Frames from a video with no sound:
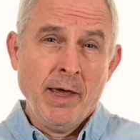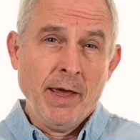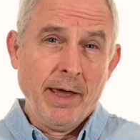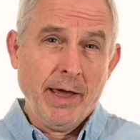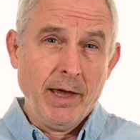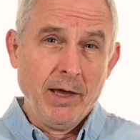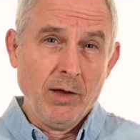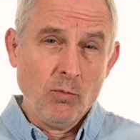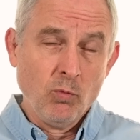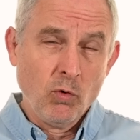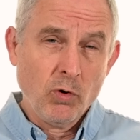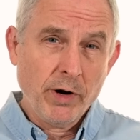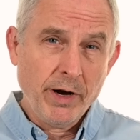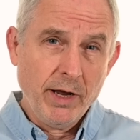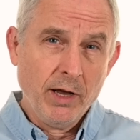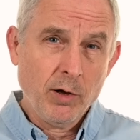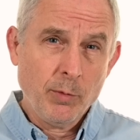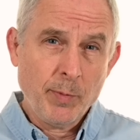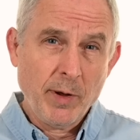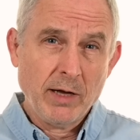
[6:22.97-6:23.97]
and want to
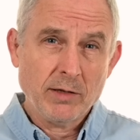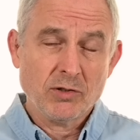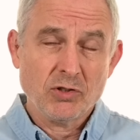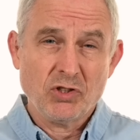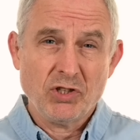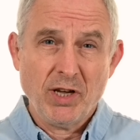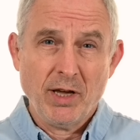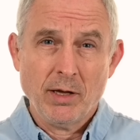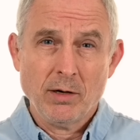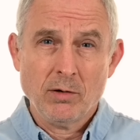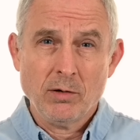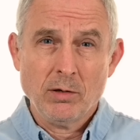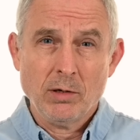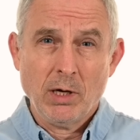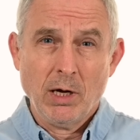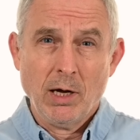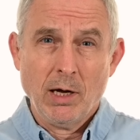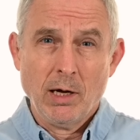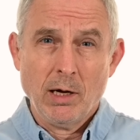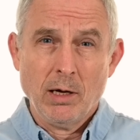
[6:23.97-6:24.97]
help out the channel,
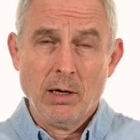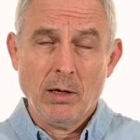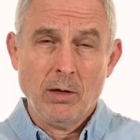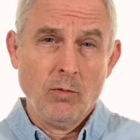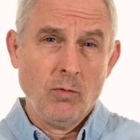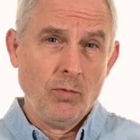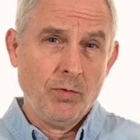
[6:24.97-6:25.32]
uh,